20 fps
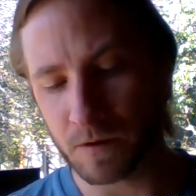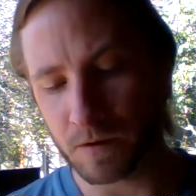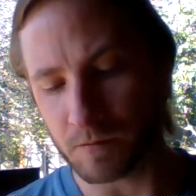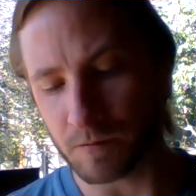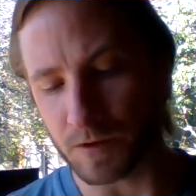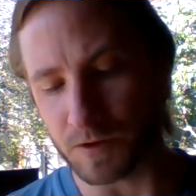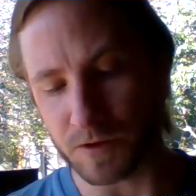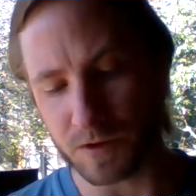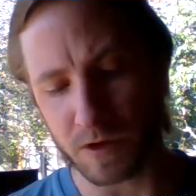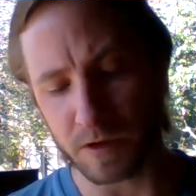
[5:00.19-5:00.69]

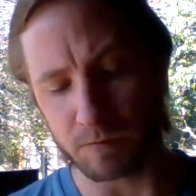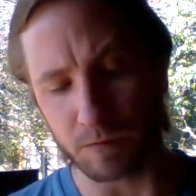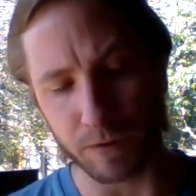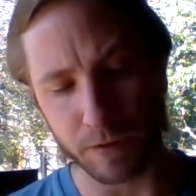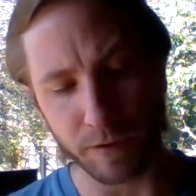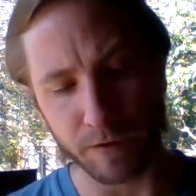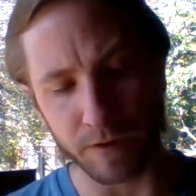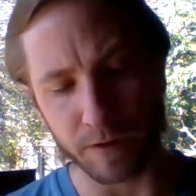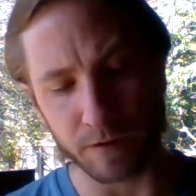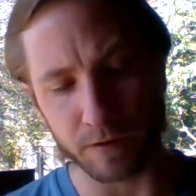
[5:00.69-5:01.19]
which he would
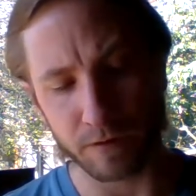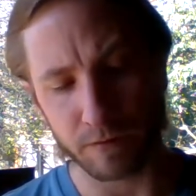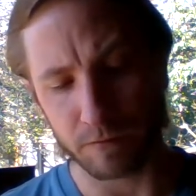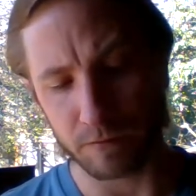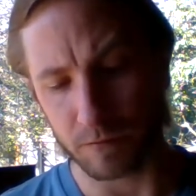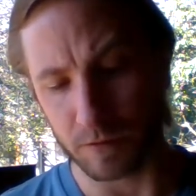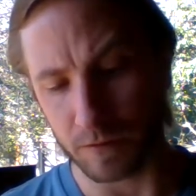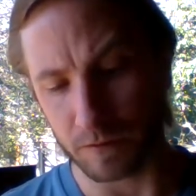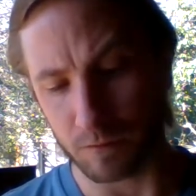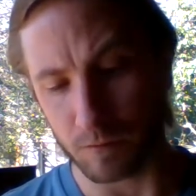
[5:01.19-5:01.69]
think
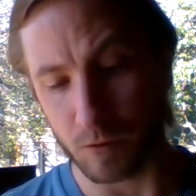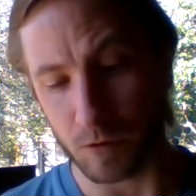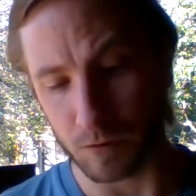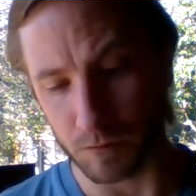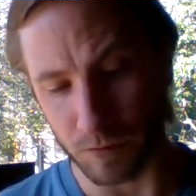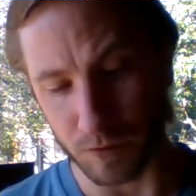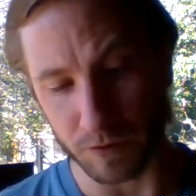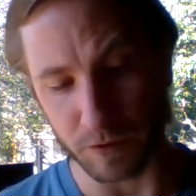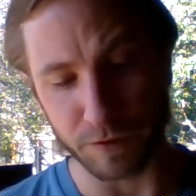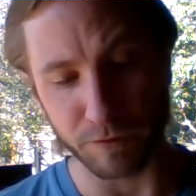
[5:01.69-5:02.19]
re were
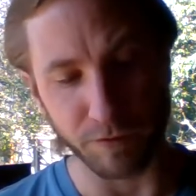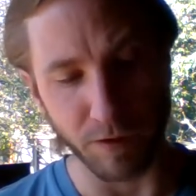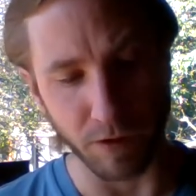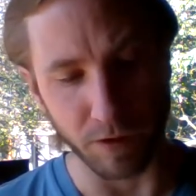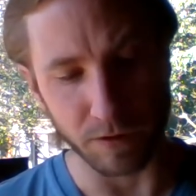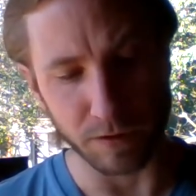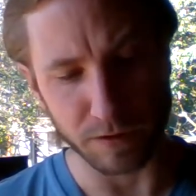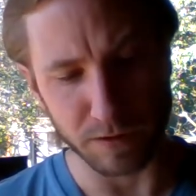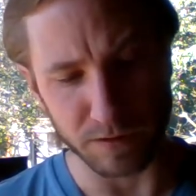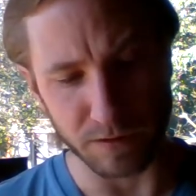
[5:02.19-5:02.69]
really
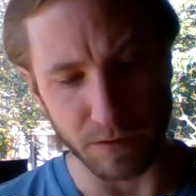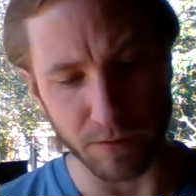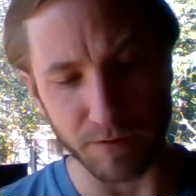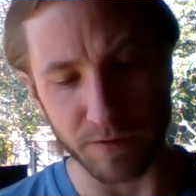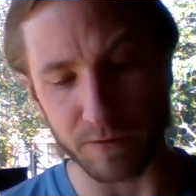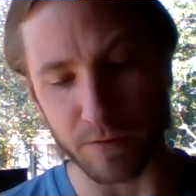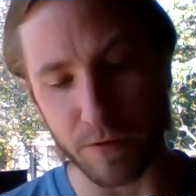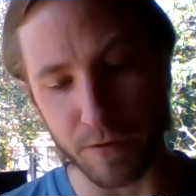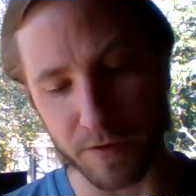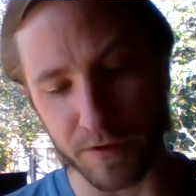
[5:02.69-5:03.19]
far clearer
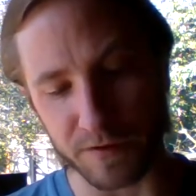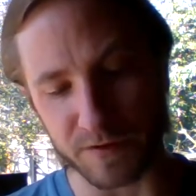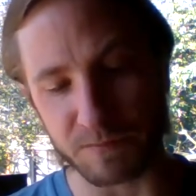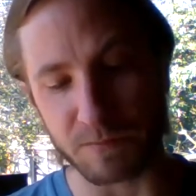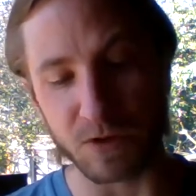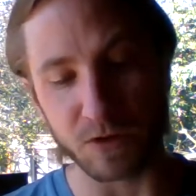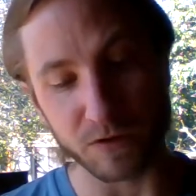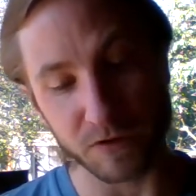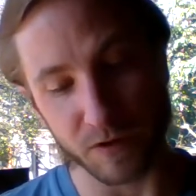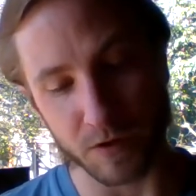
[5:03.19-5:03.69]
than the things
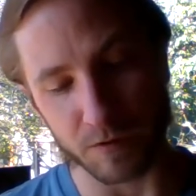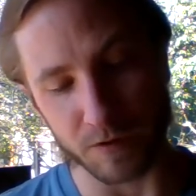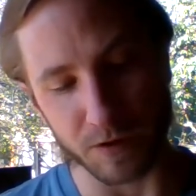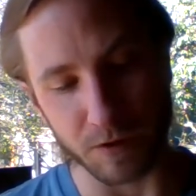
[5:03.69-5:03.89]
being shown